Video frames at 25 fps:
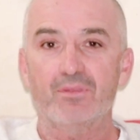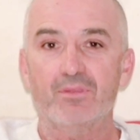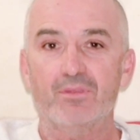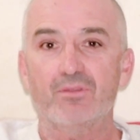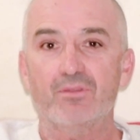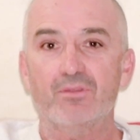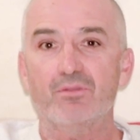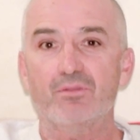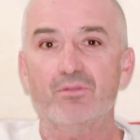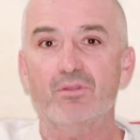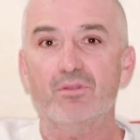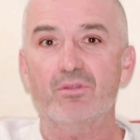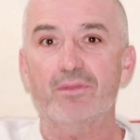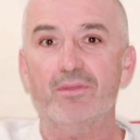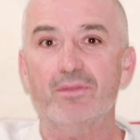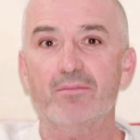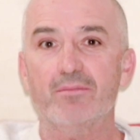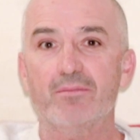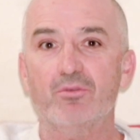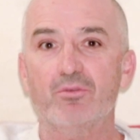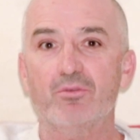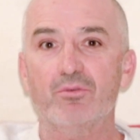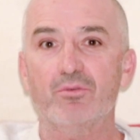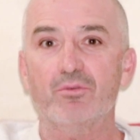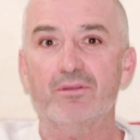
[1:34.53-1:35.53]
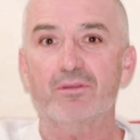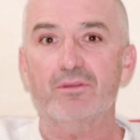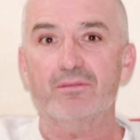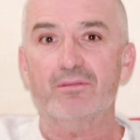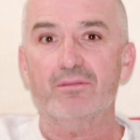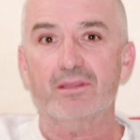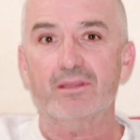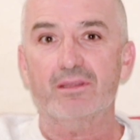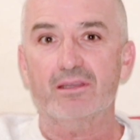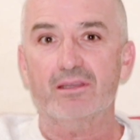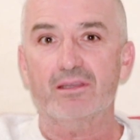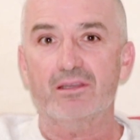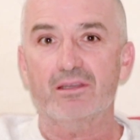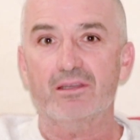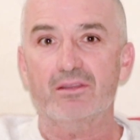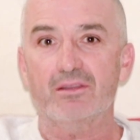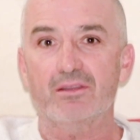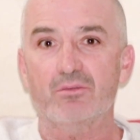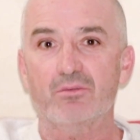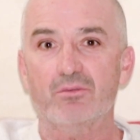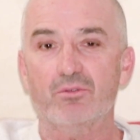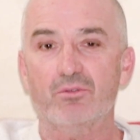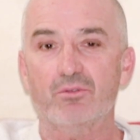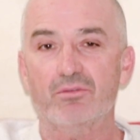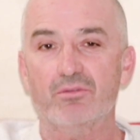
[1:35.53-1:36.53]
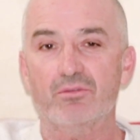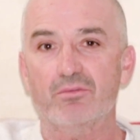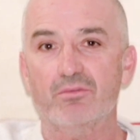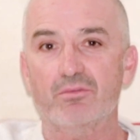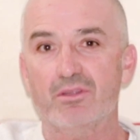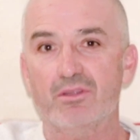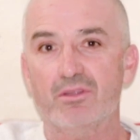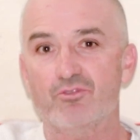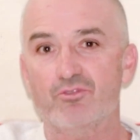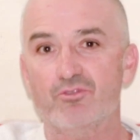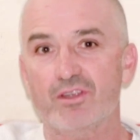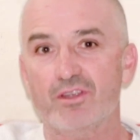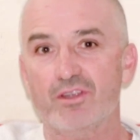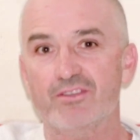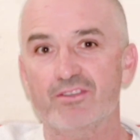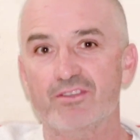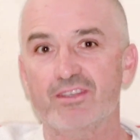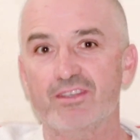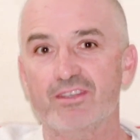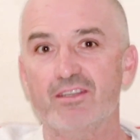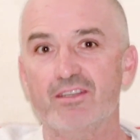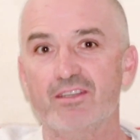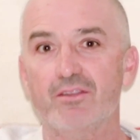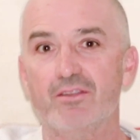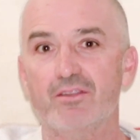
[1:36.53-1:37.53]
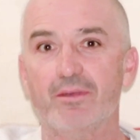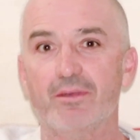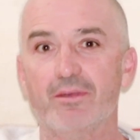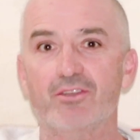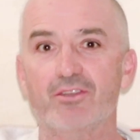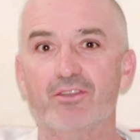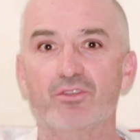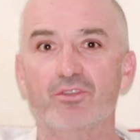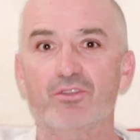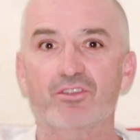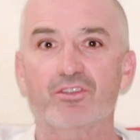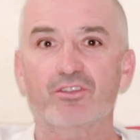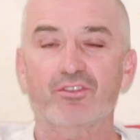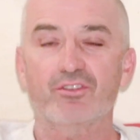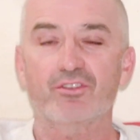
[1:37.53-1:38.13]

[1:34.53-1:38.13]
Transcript: the people that had transcended the Matrix,